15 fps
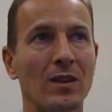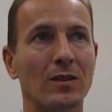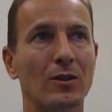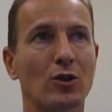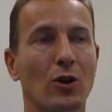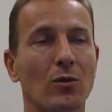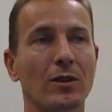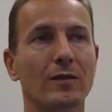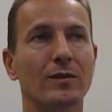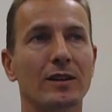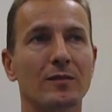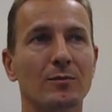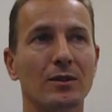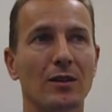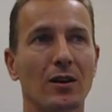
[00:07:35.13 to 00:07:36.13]
The total
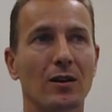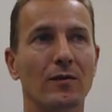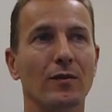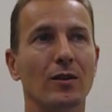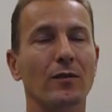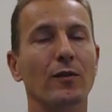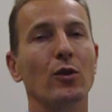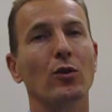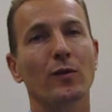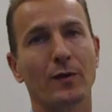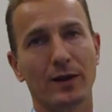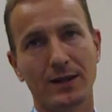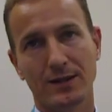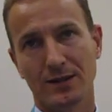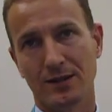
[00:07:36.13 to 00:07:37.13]
investment of, of all
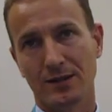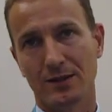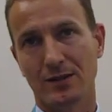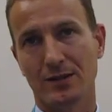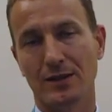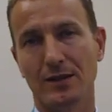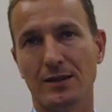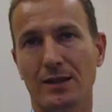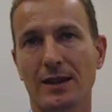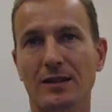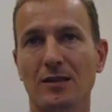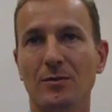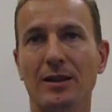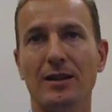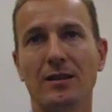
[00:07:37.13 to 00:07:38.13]
phases is
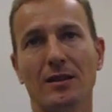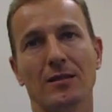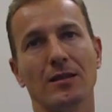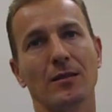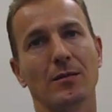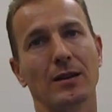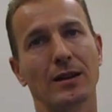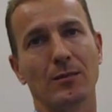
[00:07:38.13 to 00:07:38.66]
estimated at,